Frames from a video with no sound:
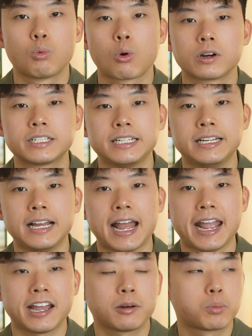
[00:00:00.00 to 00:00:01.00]
warranty
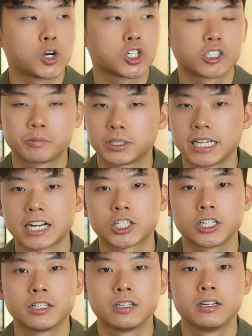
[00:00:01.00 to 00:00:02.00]
and purchase
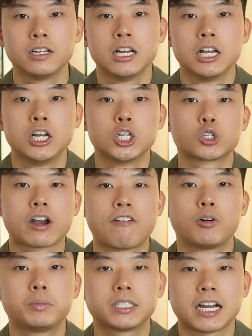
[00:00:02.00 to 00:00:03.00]
protection,
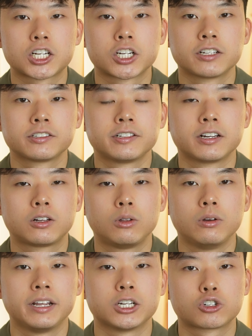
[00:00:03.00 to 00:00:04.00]
travel protections
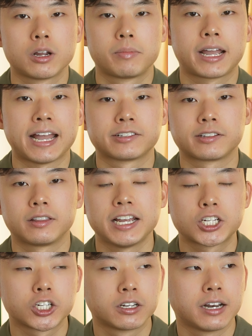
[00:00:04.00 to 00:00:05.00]
including trip
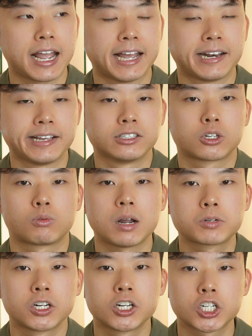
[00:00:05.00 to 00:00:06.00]
cancellation and
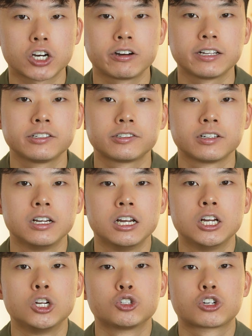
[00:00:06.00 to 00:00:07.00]
interruption insurance,
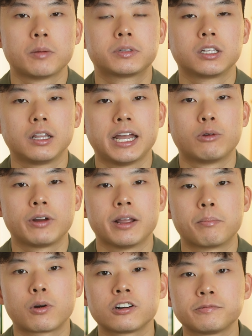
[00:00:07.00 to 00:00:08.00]
trip delay
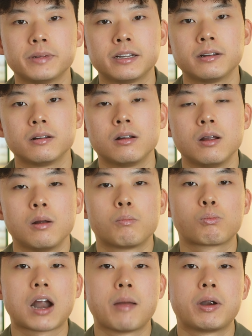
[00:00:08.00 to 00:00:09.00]
reimbursement,
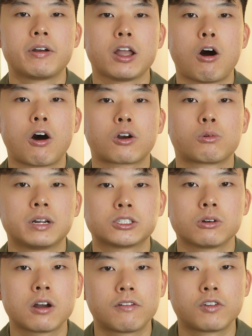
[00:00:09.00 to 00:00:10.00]
primary auto
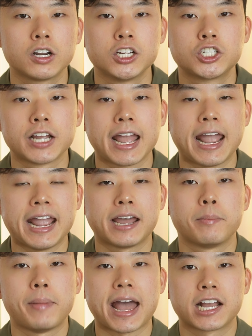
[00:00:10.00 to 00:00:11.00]
rental coverage,
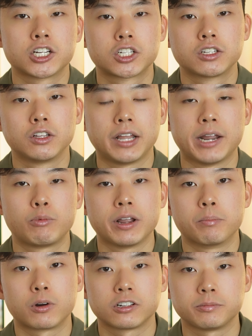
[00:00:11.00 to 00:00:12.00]
and baggage delay
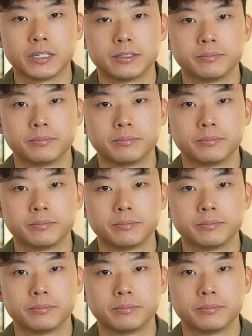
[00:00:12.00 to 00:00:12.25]
reimbursement.